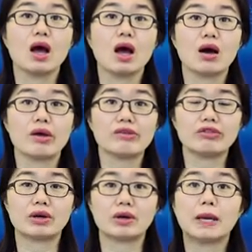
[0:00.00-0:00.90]

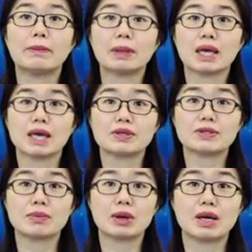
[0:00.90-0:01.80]
However, because
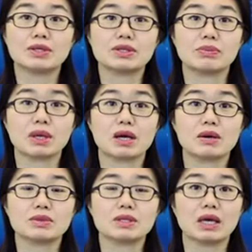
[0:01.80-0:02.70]
the plant
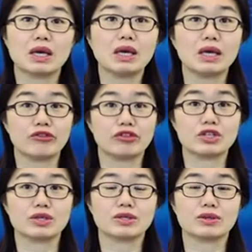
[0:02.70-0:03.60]
becomes
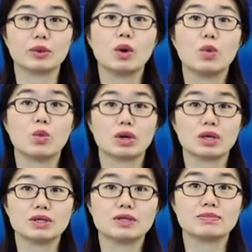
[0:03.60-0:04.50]
inefficient,
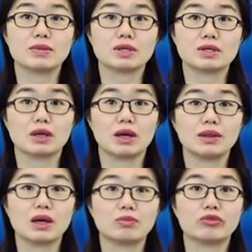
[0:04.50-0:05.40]
workers must
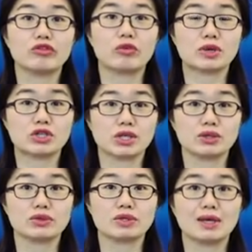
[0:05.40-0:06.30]
line up for
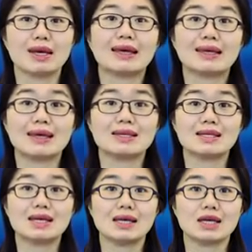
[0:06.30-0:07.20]
machines,
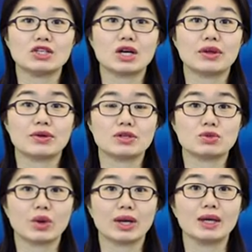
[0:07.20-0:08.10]
getting in each
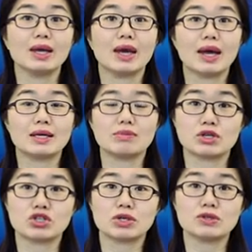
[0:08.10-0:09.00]
other's way, and the
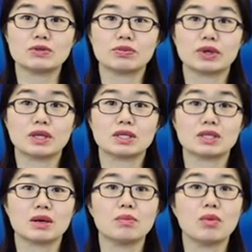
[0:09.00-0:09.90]
machines break
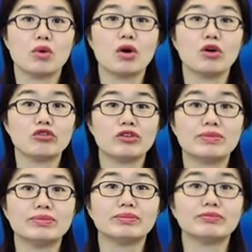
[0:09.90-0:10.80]
down more often.